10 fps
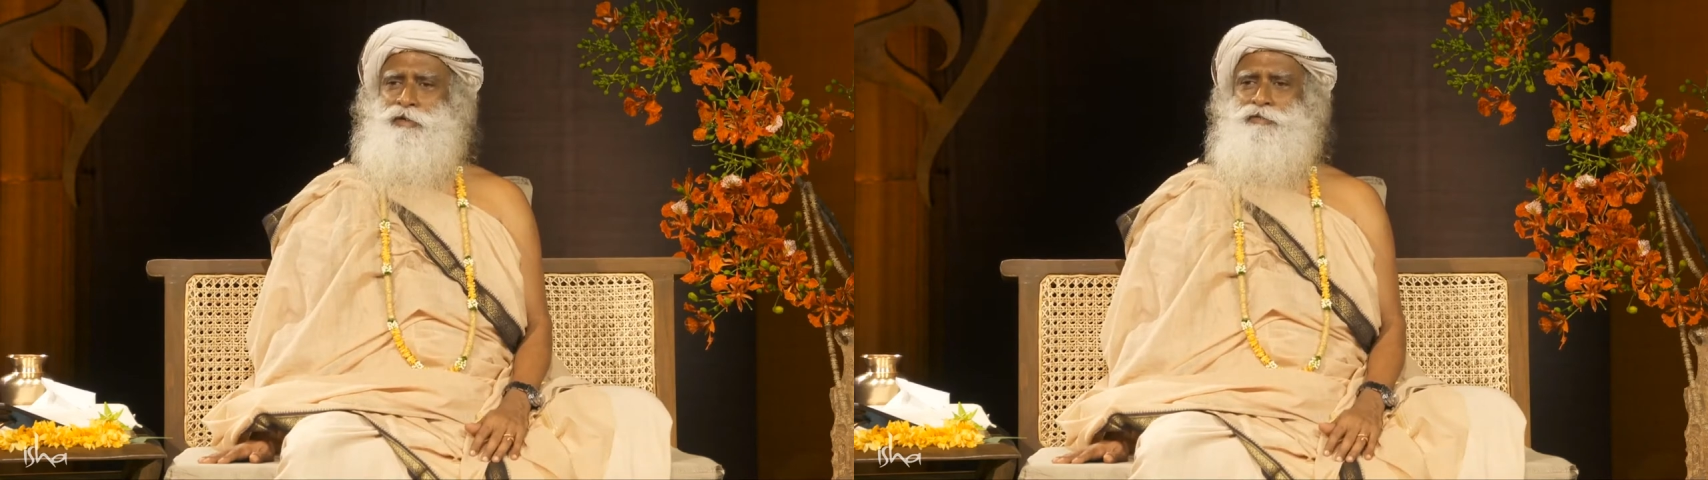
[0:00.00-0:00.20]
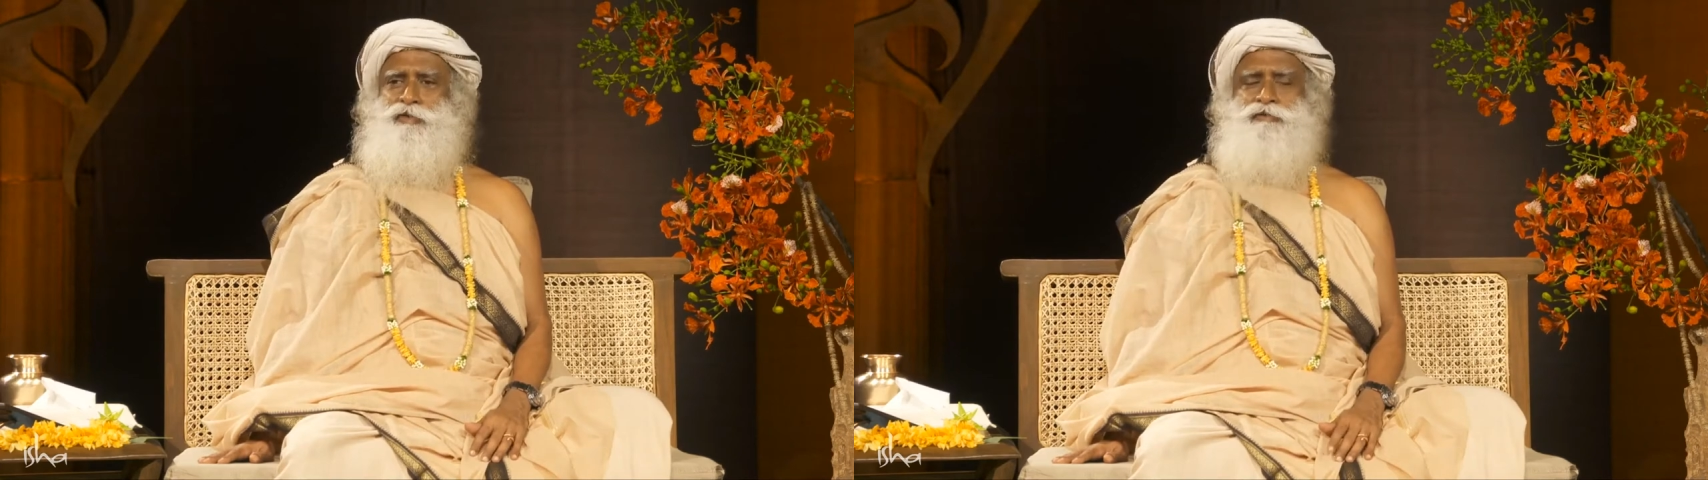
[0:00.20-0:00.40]

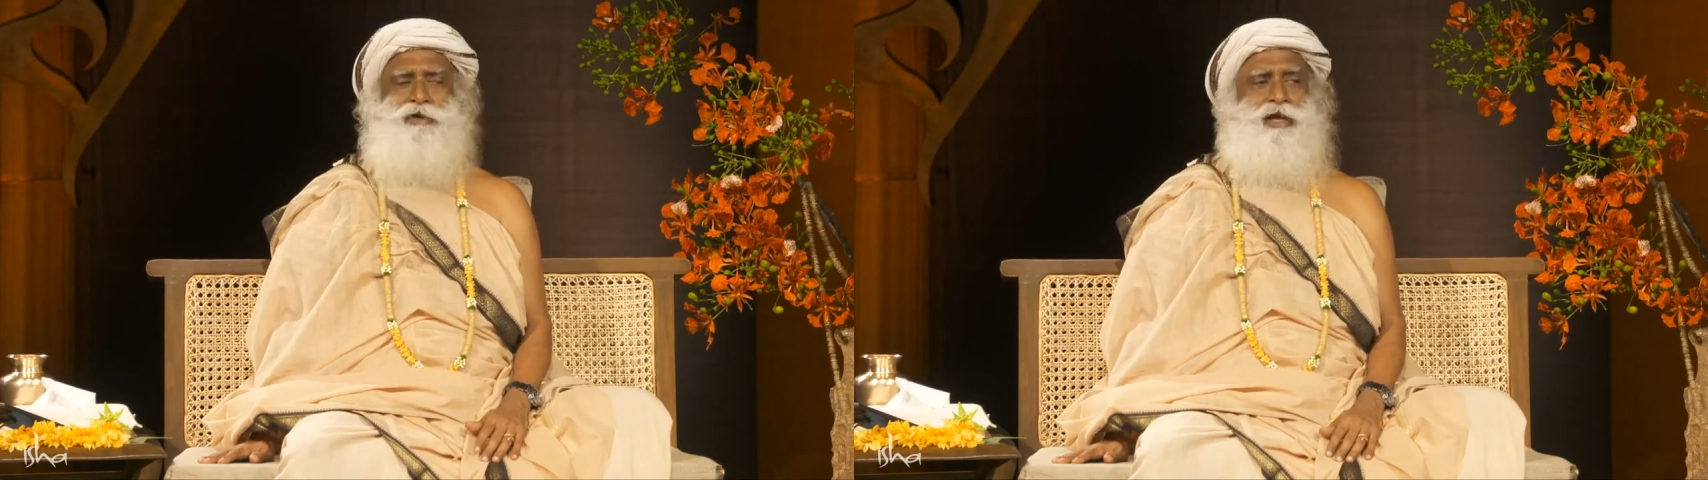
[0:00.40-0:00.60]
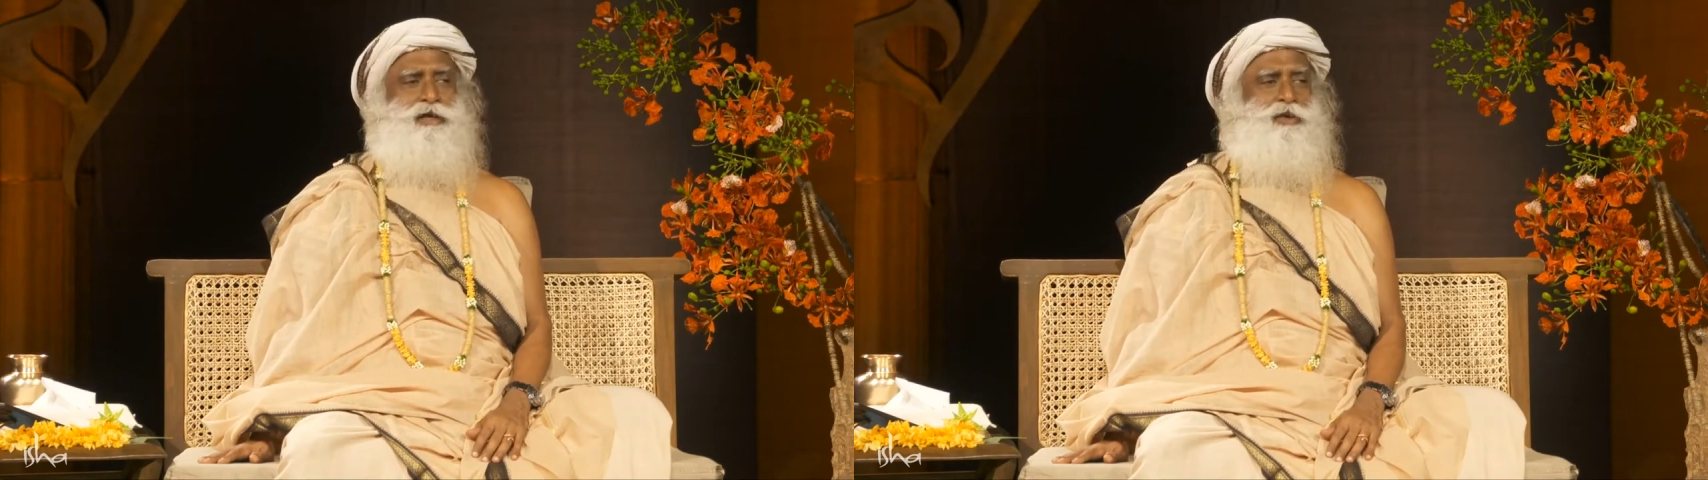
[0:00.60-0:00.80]
if your
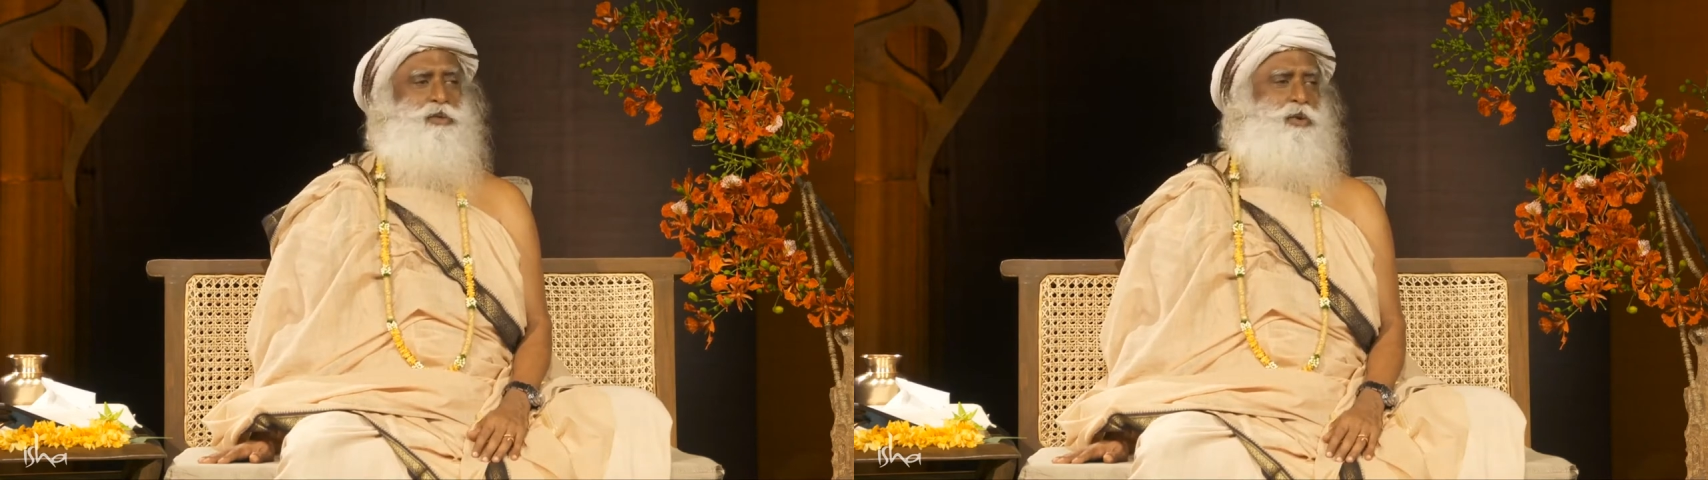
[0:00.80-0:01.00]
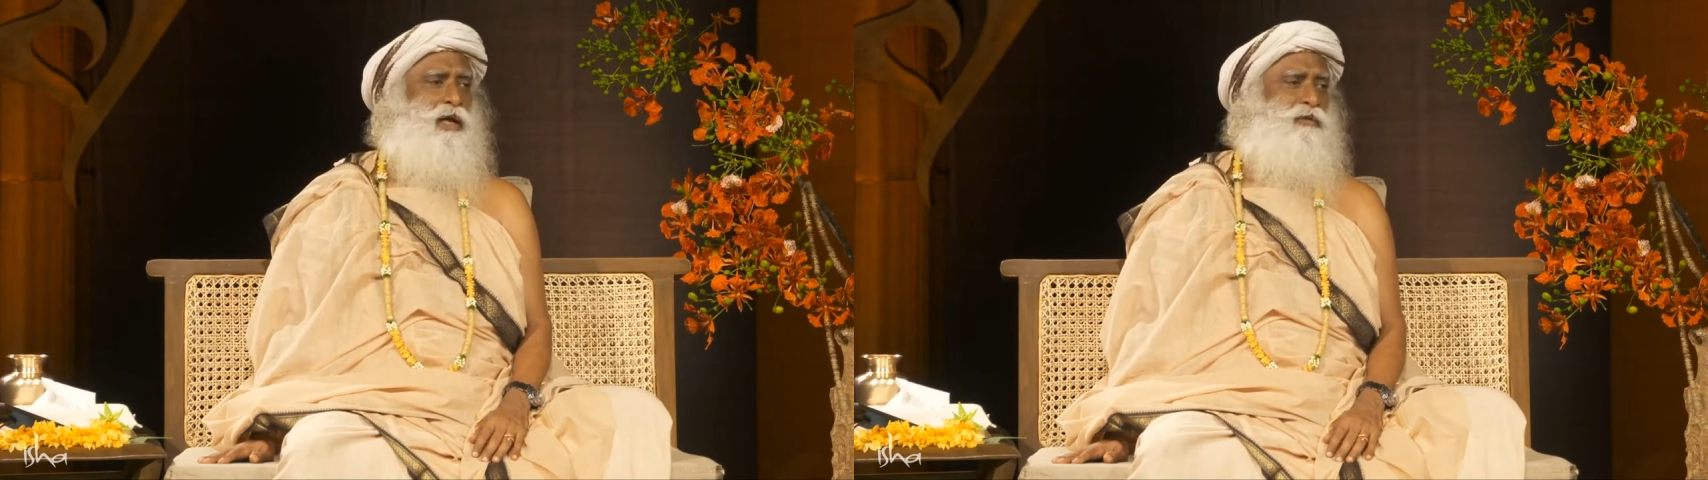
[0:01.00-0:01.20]
friend you
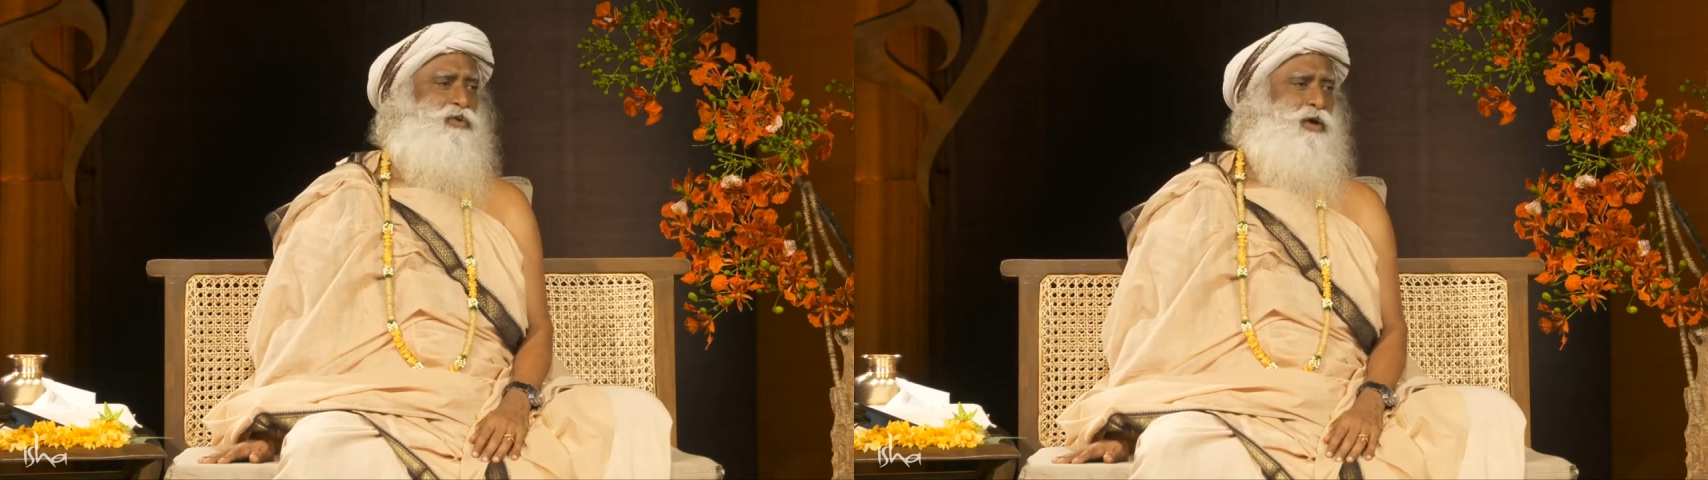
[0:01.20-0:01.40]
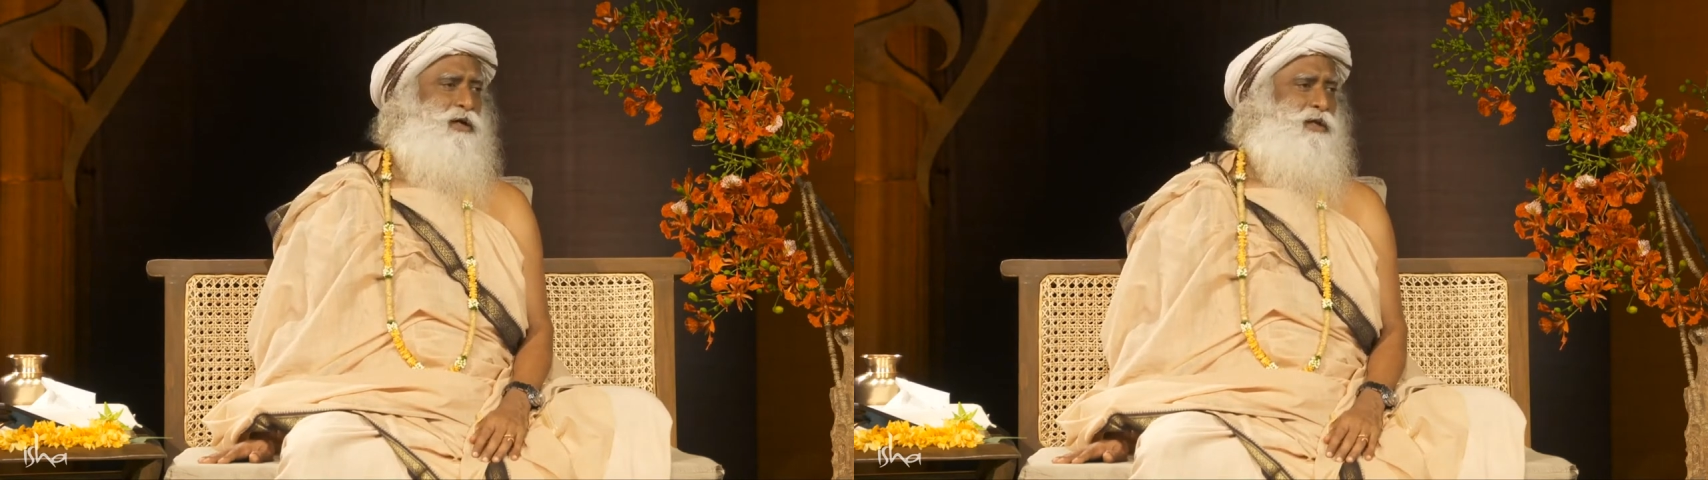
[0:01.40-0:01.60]
don't have
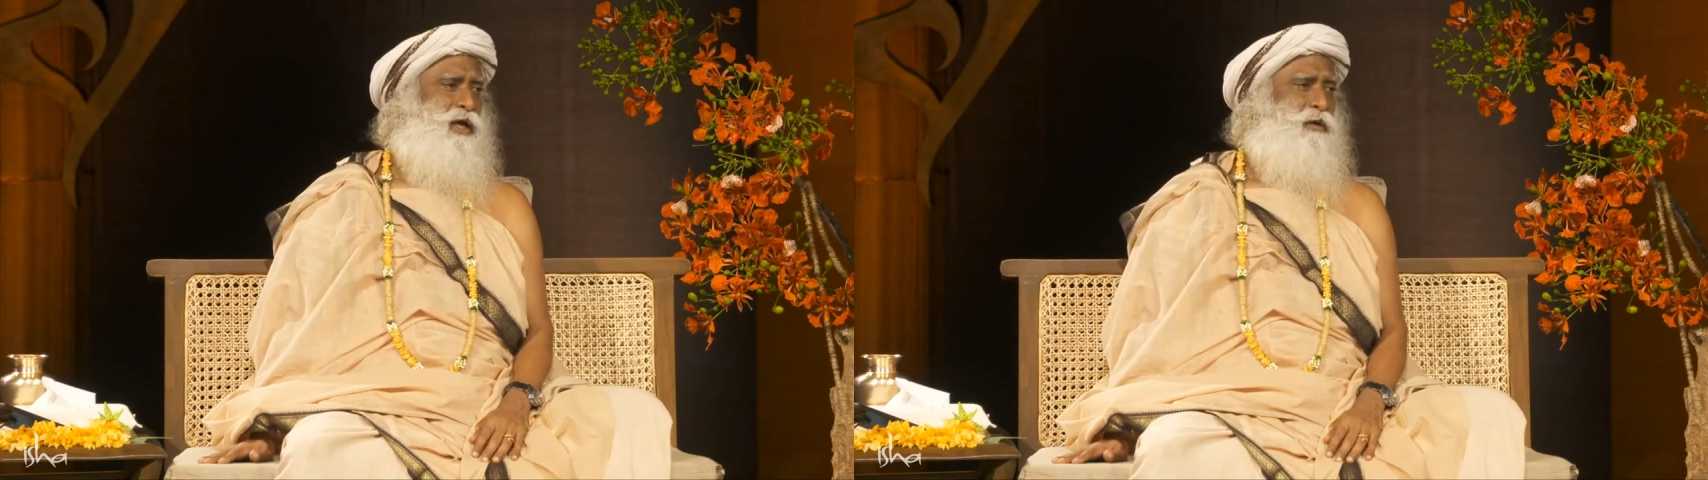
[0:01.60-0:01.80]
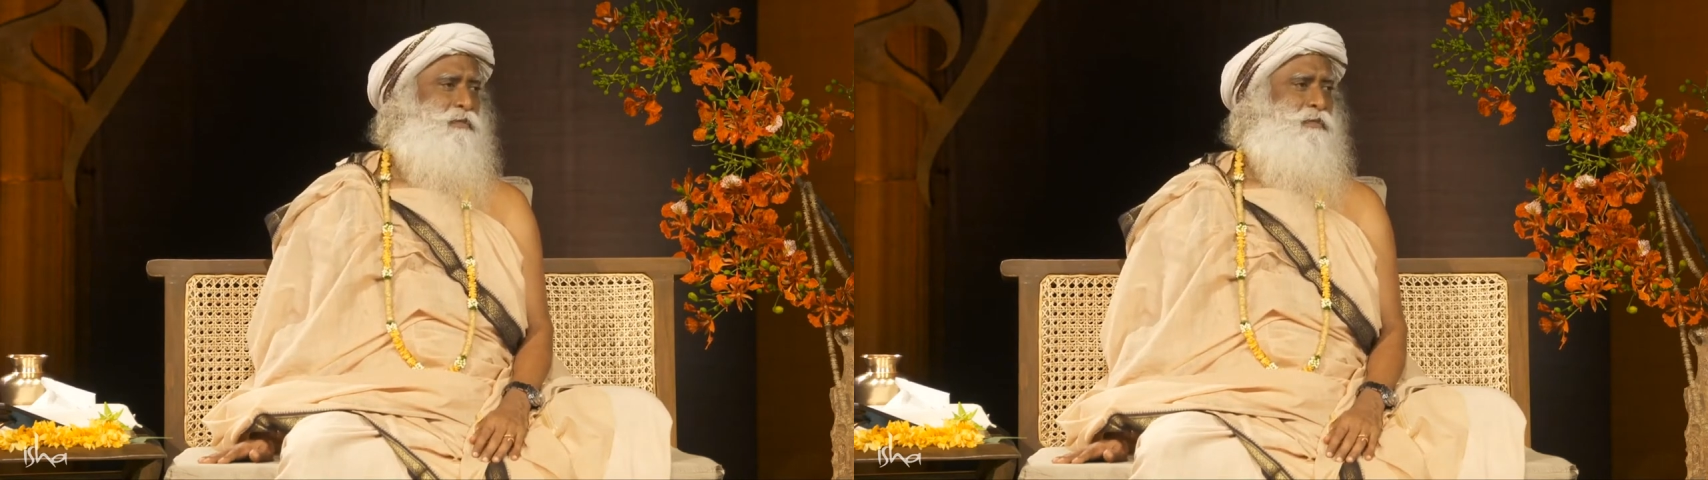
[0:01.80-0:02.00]
to hug
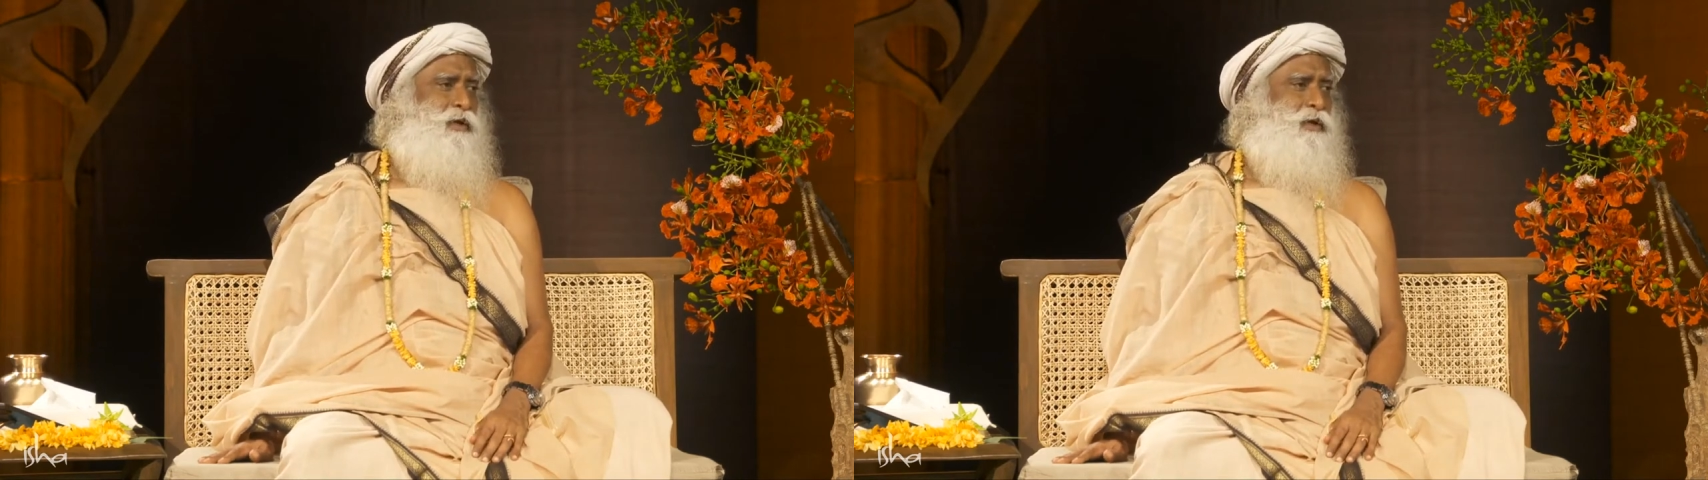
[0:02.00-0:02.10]
them,